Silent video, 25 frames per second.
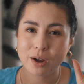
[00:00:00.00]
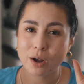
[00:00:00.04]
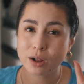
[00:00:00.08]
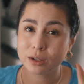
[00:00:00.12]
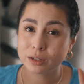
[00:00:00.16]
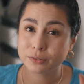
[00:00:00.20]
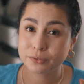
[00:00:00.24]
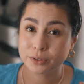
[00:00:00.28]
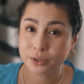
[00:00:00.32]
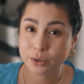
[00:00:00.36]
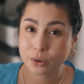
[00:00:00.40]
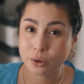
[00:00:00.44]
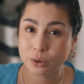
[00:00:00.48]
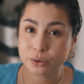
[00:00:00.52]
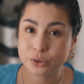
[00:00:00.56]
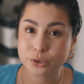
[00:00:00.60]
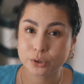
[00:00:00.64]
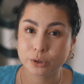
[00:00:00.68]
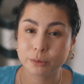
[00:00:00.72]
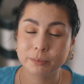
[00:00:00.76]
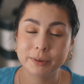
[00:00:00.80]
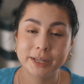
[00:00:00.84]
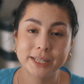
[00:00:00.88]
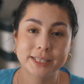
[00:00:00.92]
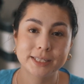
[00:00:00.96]
all of the
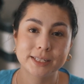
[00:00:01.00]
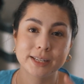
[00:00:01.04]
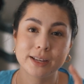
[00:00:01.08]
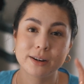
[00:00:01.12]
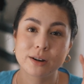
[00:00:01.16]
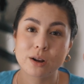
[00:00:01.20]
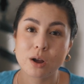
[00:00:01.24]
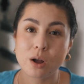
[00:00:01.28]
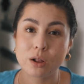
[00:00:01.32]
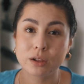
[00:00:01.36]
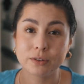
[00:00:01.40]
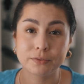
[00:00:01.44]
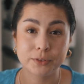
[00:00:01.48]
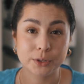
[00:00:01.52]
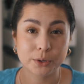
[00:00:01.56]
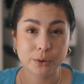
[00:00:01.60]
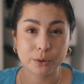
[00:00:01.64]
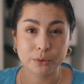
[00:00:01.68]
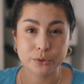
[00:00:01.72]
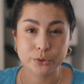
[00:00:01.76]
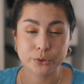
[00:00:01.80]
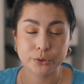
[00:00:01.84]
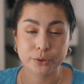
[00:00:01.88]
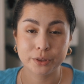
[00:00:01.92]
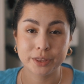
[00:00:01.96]
cultural bits and all of the
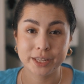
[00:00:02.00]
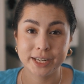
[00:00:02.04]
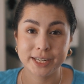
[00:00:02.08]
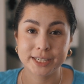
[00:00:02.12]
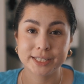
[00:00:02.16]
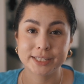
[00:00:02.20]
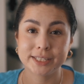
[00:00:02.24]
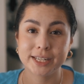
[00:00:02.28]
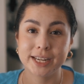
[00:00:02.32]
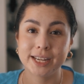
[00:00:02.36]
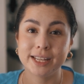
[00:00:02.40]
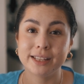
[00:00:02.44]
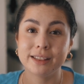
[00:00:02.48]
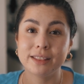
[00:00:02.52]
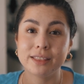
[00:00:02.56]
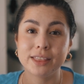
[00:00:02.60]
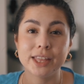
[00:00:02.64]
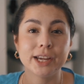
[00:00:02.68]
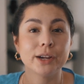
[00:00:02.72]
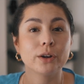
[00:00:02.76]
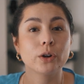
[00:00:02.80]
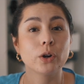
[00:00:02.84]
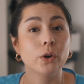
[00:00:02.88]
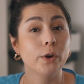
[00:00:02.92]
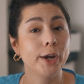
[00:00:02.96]
cultural things in
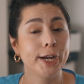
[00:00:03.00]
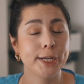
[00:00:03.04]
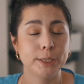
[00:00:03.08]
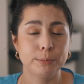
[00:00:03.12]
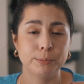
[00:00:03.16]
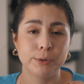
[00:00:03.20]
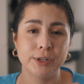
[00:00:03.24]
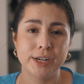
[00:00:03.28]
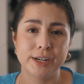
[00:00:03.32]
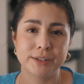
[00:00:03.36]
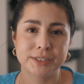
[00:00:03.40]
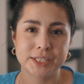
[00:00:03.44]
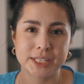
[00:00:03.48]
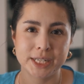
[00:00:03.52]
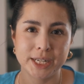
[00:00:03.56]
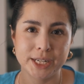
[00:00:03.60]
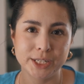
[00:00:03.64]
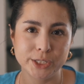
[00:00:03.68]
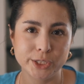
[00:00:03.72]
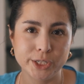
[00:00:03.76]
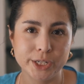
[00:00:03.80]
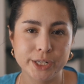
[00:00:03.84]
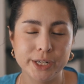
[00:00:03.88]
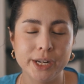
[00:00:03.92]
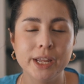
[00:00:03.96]
their correct
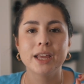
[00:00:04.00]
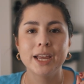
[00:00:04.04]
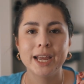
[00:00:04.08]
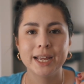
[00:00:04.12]
pronunciation,